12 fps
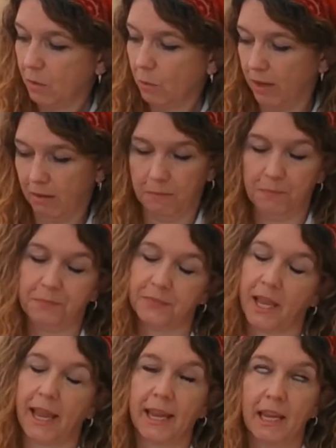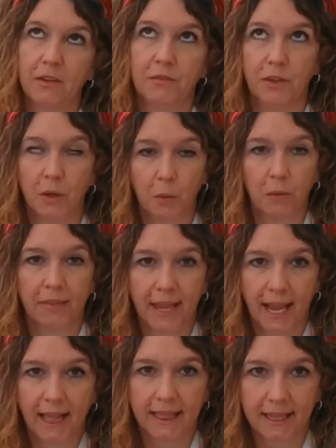Well, if you
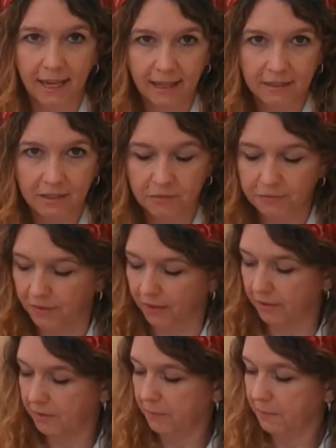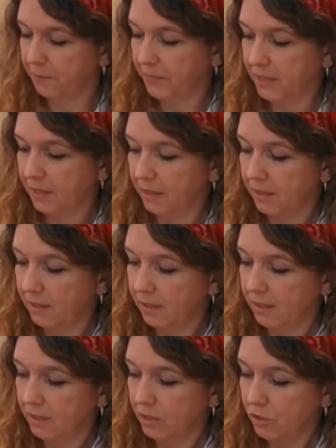think that's fun,
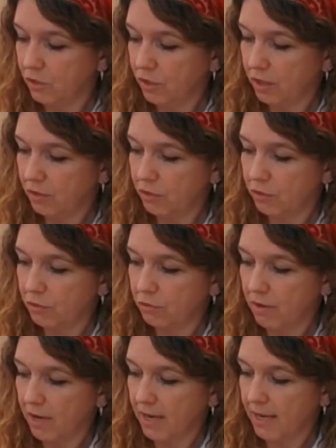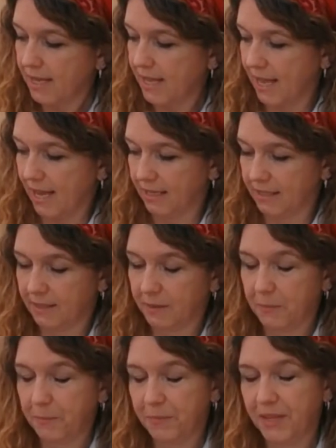just try this.
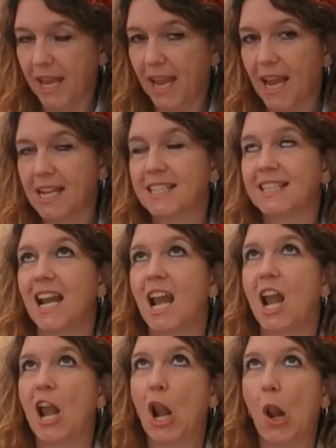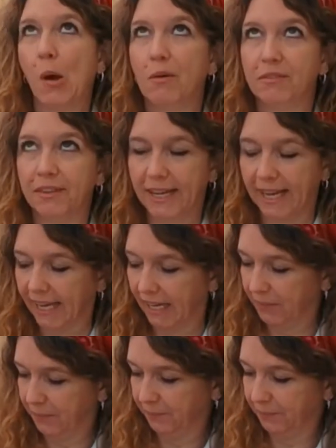It's lovely,
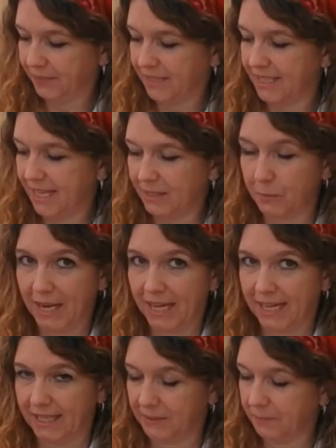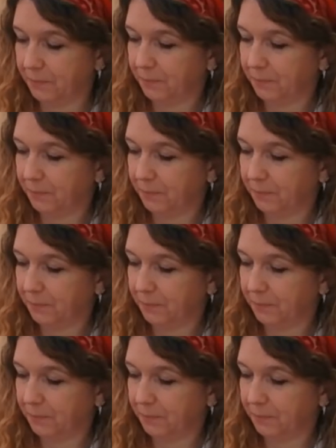said the piglet.